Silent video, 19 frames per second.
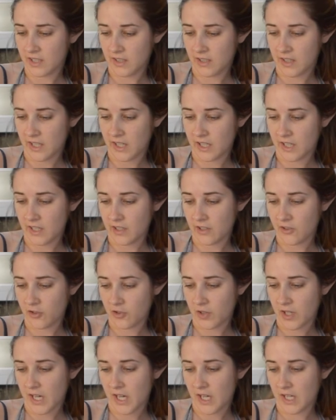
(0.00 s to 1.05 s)
let it
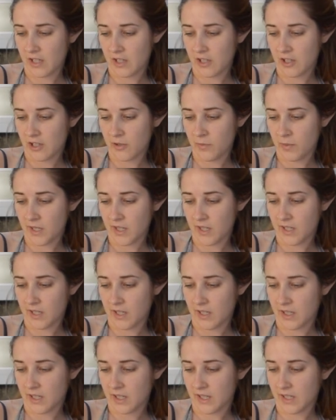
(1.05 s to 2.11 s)
dry a little bit
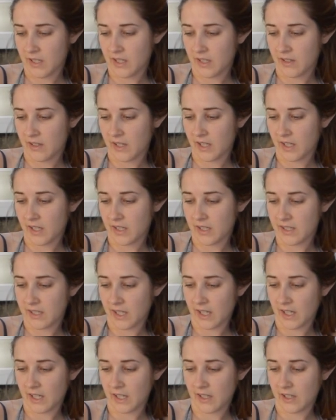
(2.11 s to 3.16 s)
and then dunk it a
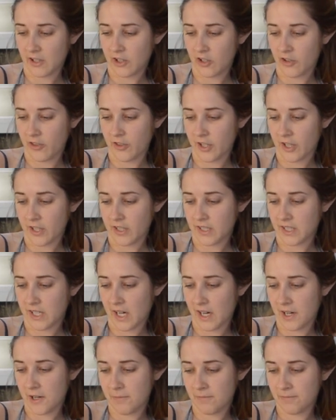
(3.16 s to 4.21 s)
second or third
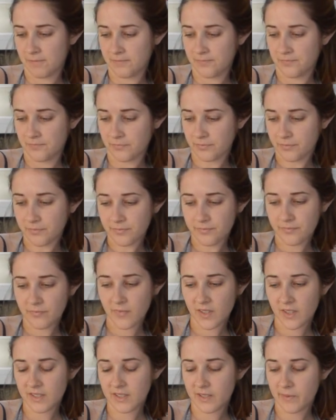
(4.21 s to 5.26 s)
time,
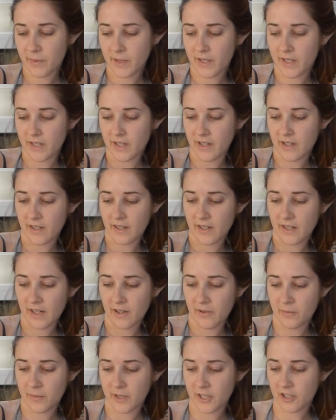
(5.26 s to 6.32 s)
depending on
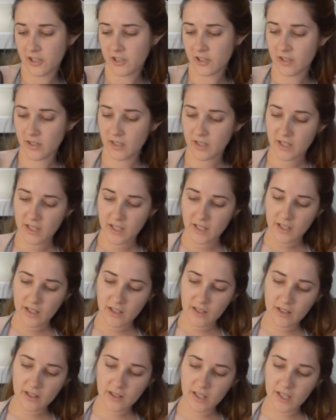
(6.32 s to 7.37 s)
how much
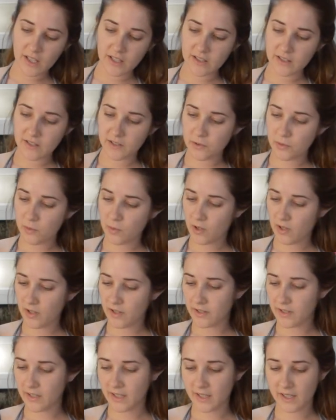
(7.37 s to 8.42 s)
glaze you
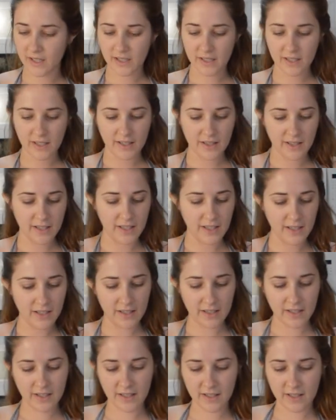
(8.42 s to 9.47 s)
want. And
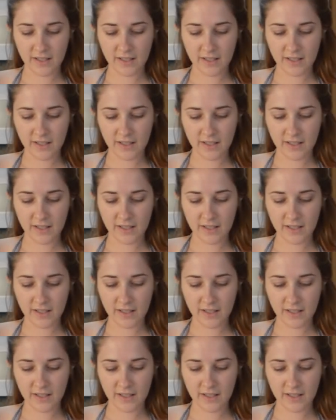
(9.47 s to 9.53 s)
then